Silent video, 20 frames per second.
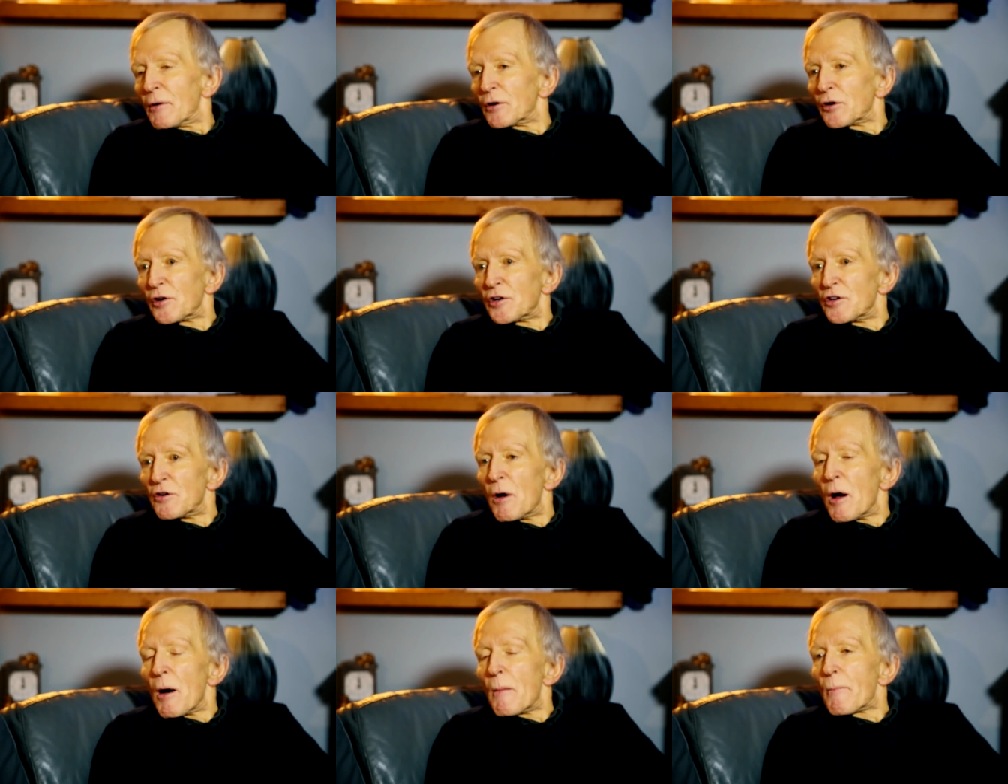
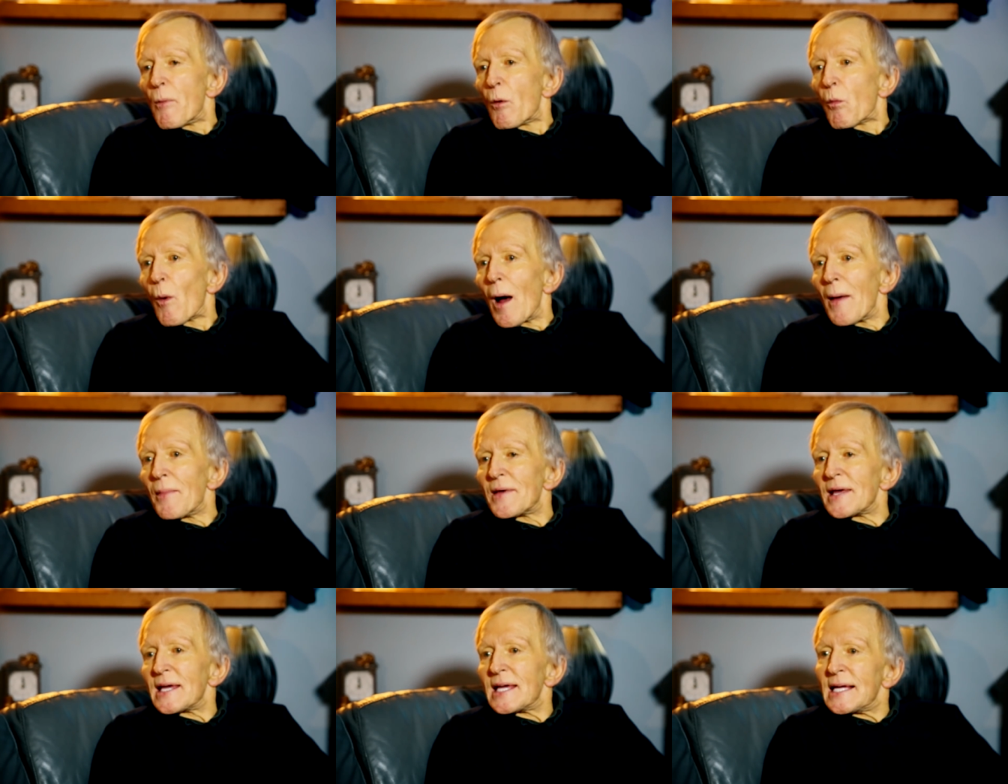But
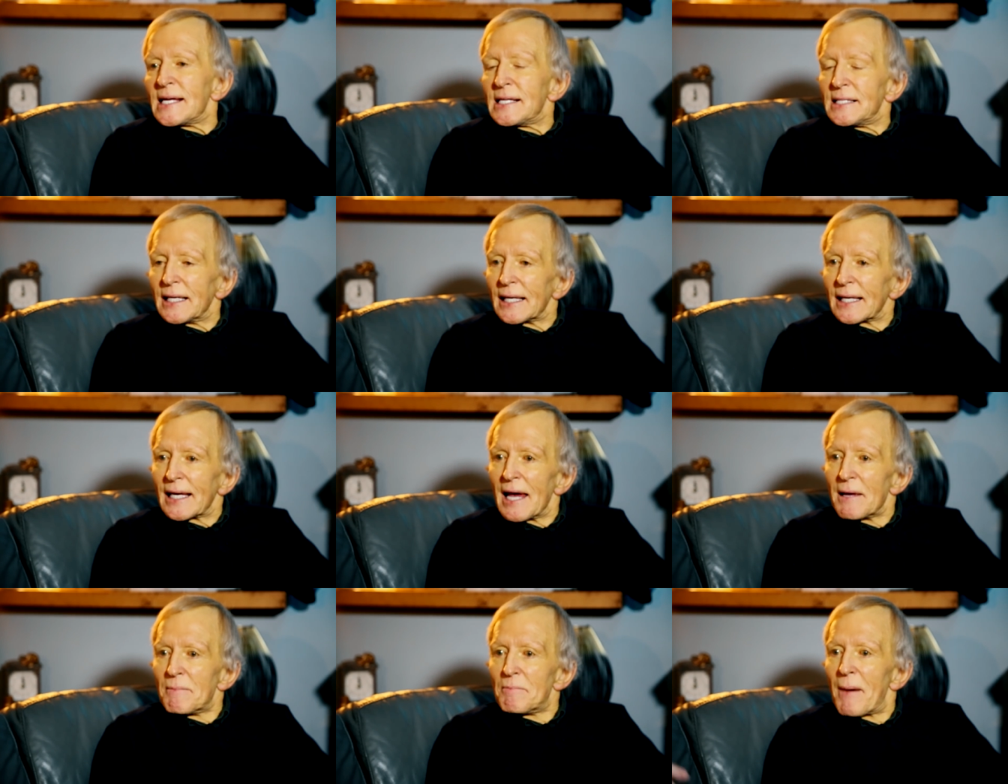when the
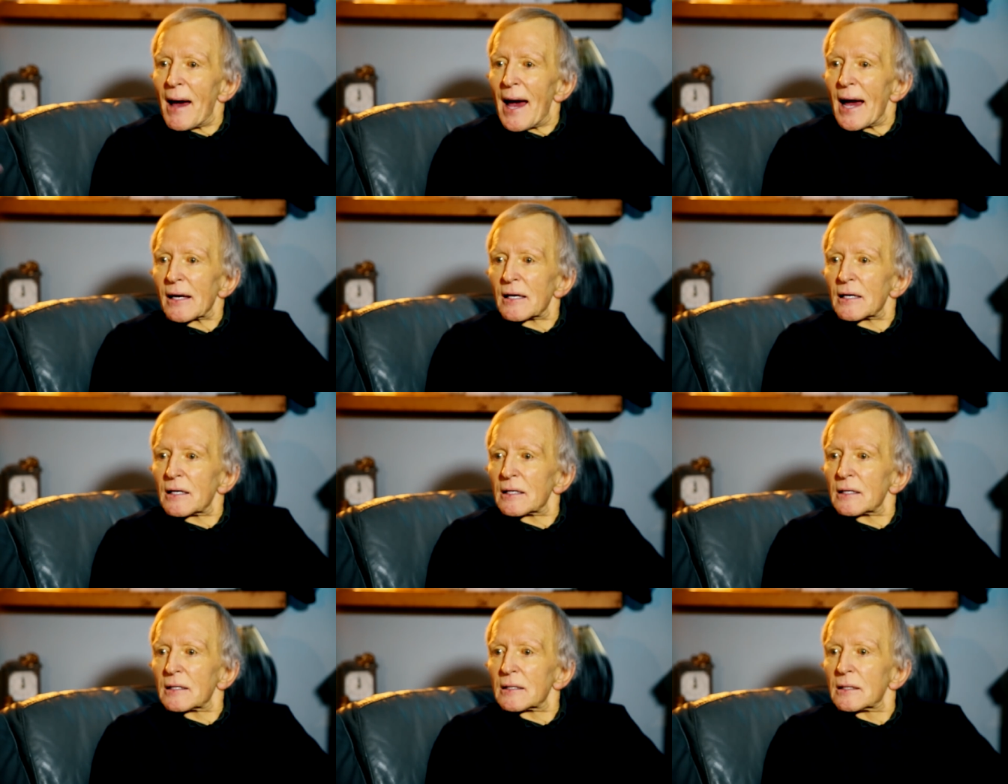edict came
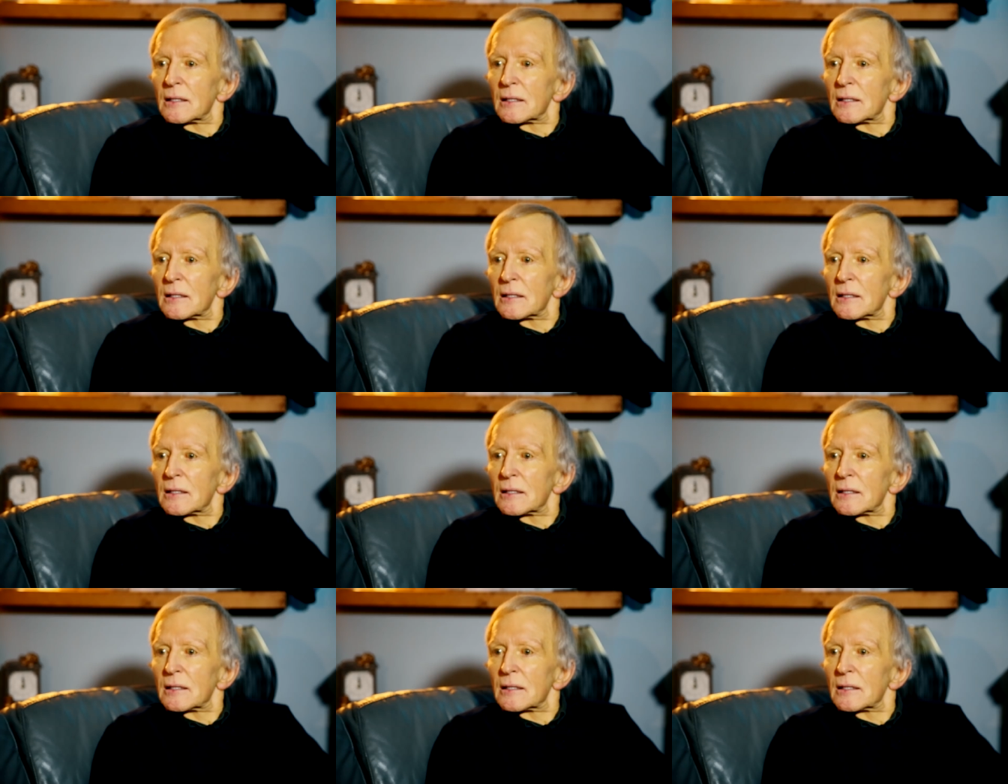back,